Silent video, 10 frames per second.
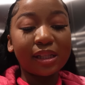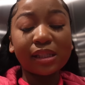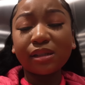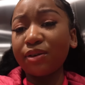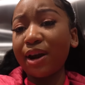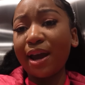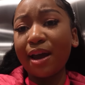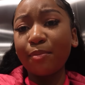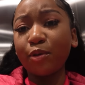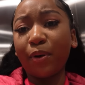
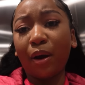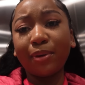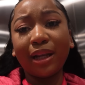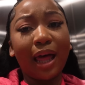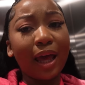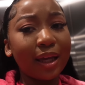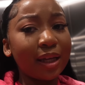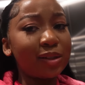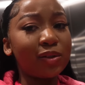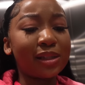Instagram. You probably like
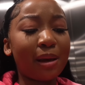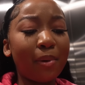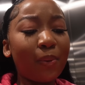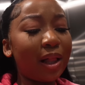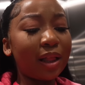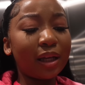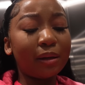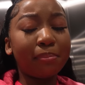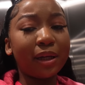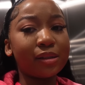it. You suffer well
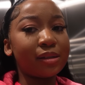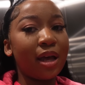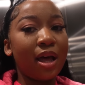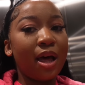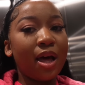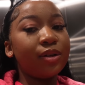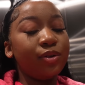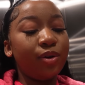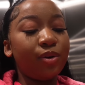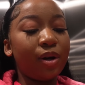it. But
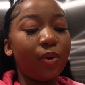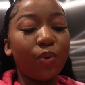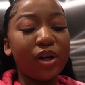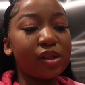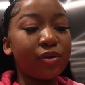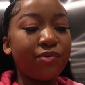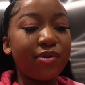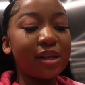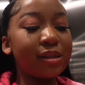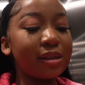no, worst
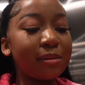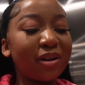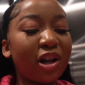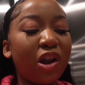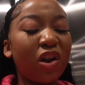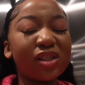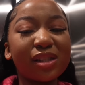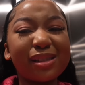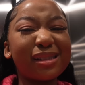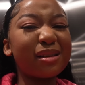racism,
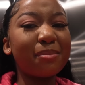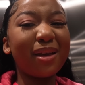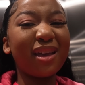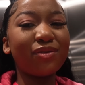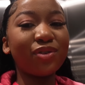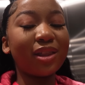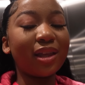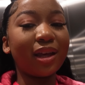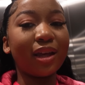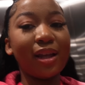classism, everything.